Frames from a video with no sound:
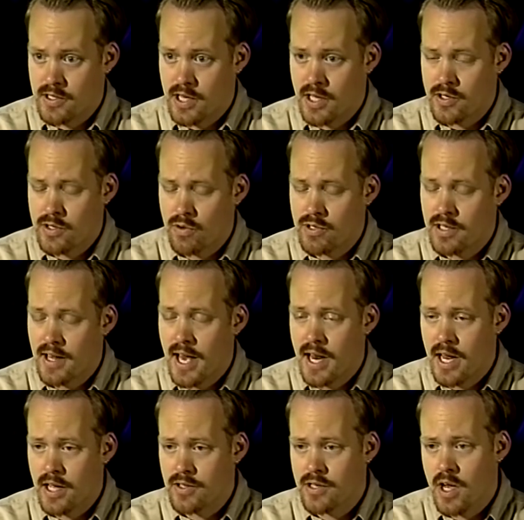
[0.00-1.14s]
And so to that
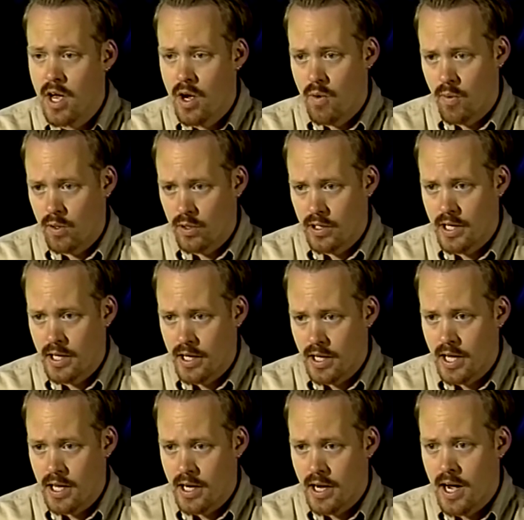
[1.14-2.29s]
end, we're looking
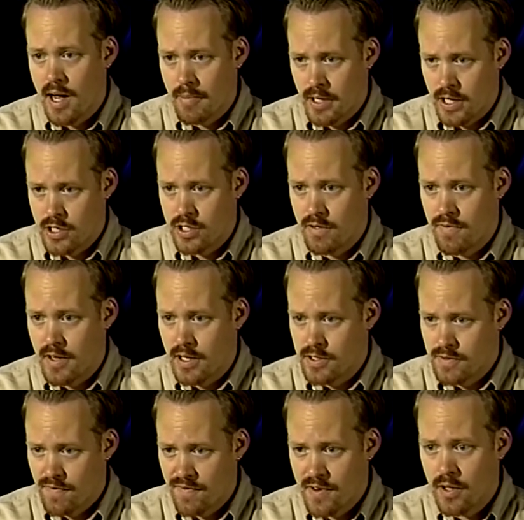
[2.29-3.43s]
at a combination of things.
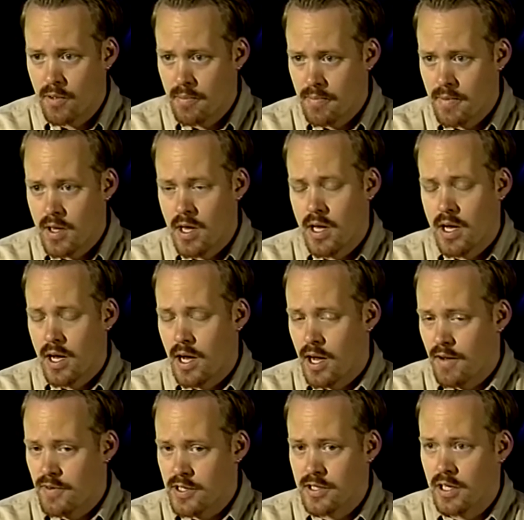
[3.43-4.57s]
Film,
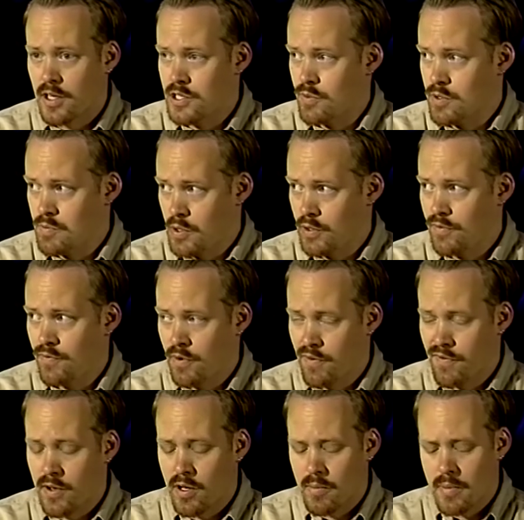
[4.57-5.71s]
obviously, because it was built for
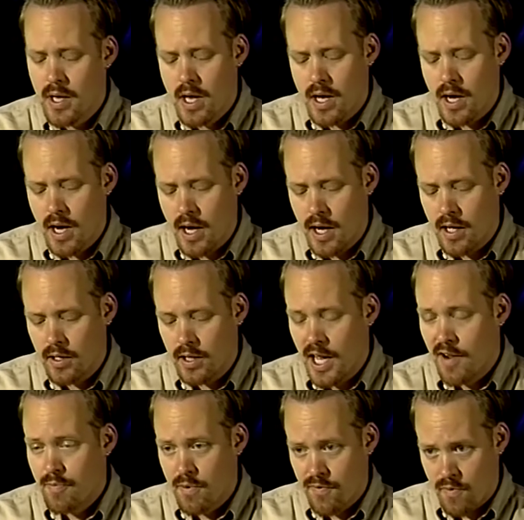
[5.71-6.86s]
film,
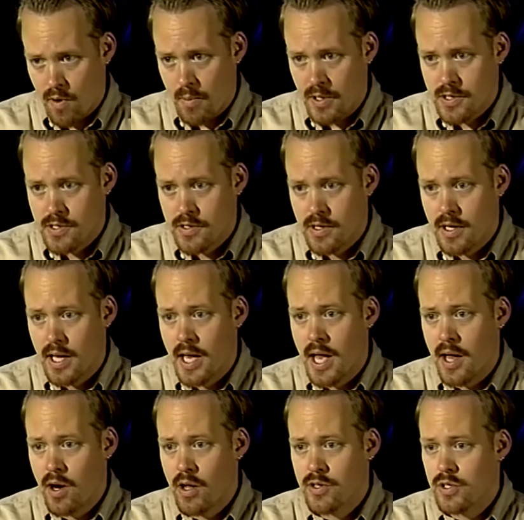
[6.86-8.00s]
live performance,
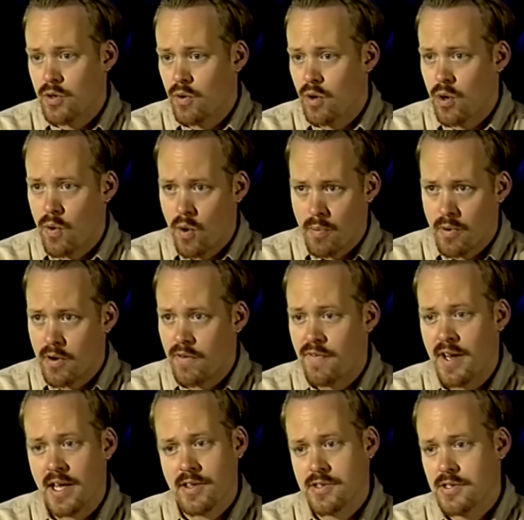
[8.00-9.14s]
and also corporate
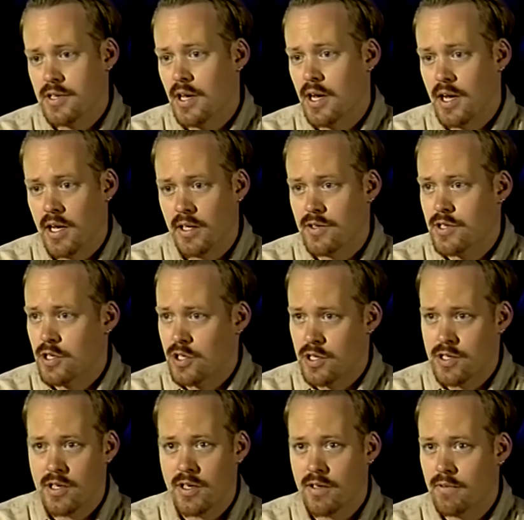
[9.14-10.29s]
events such
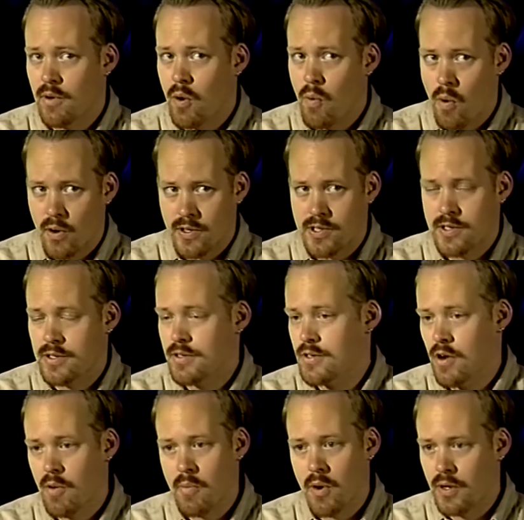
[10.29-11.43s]
as awards
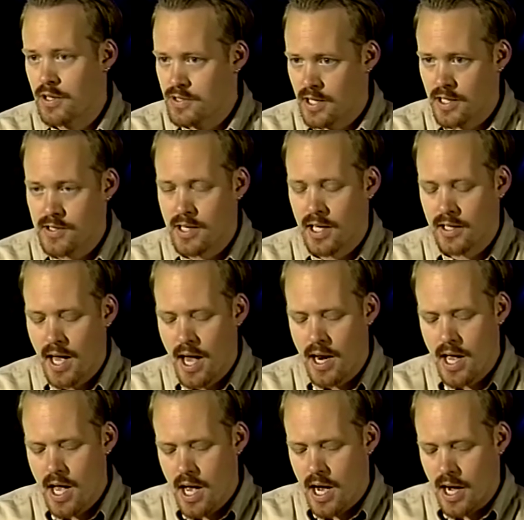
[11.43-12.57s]
ceremonies, things like that,
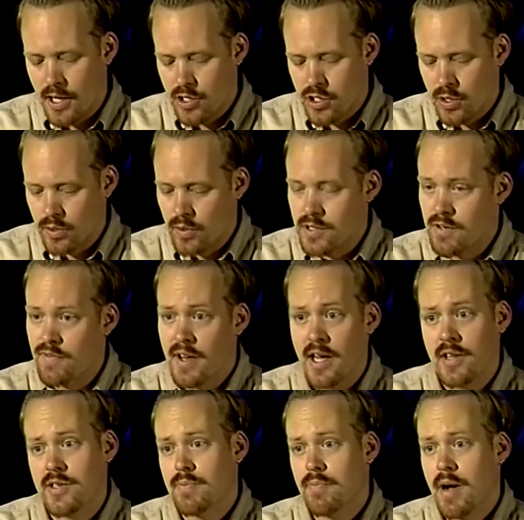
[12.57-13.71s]
children's
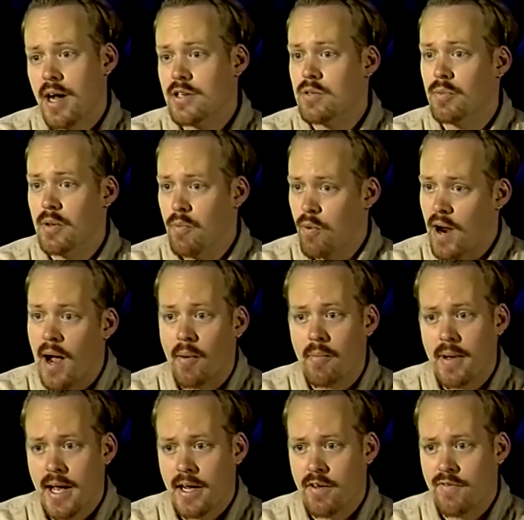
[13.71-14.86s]
events, possibly brown
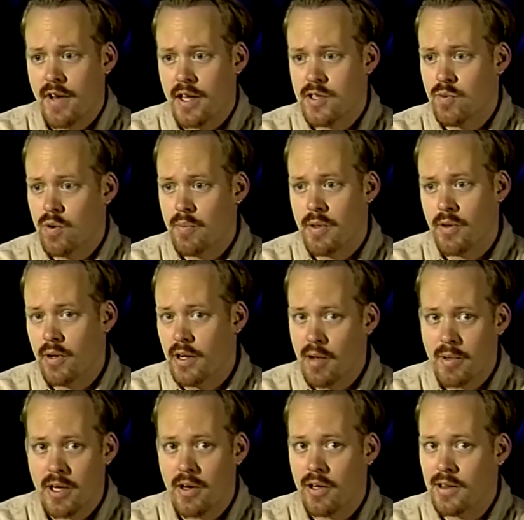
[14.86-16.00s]
bag events where people come
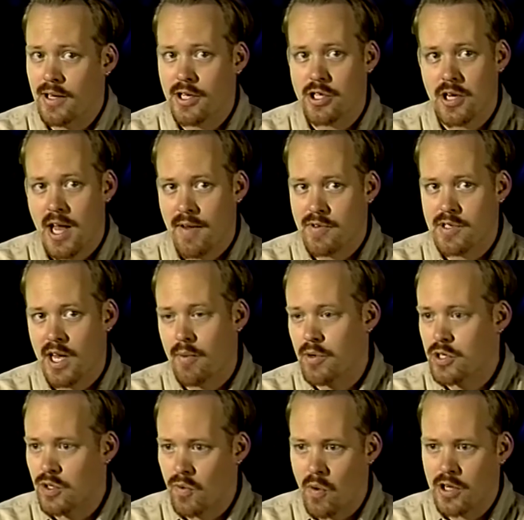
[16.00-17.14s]
in here at lunch and have a
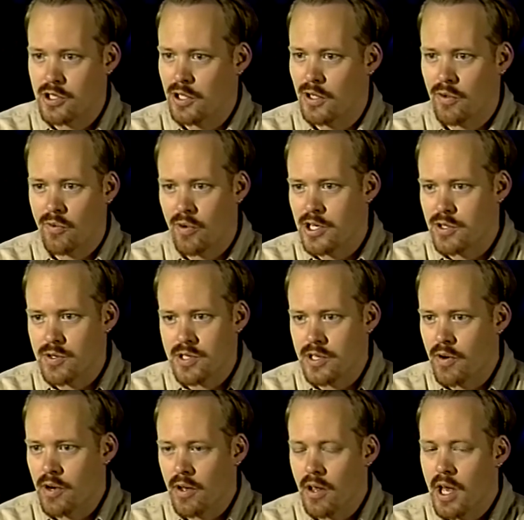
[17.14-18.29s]
sandwich and watch a Lone Ranger
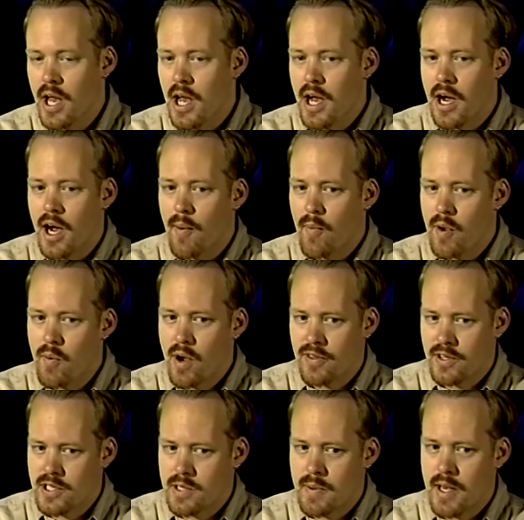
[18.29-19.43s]
serial. We want
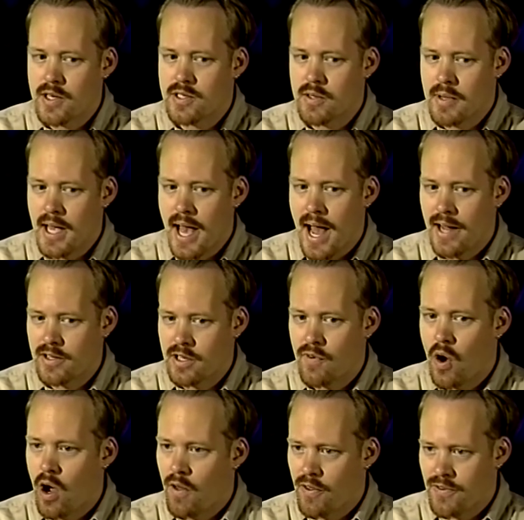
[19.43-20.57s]
this space to be active
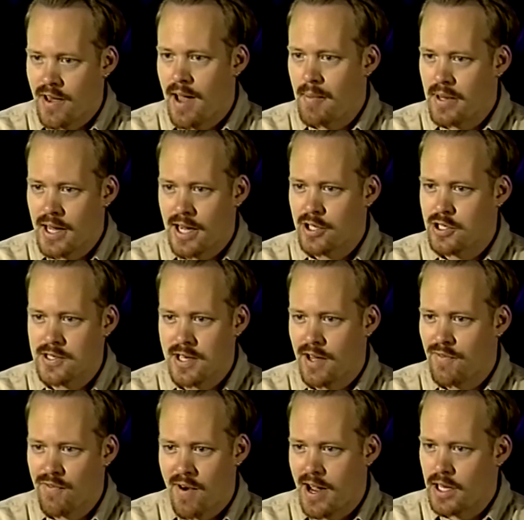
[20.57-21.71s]
all the time and not just on
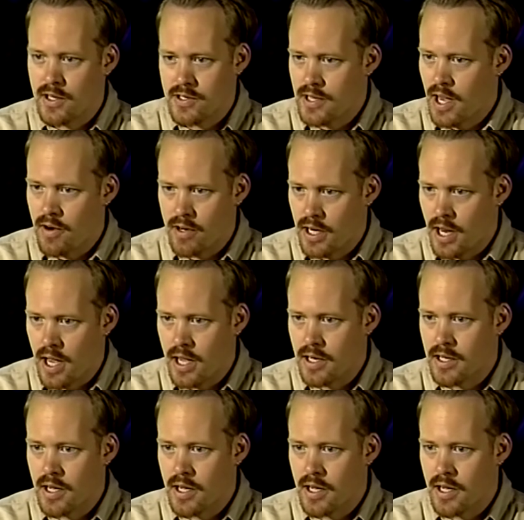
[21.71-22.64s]
Friday and Saturday night.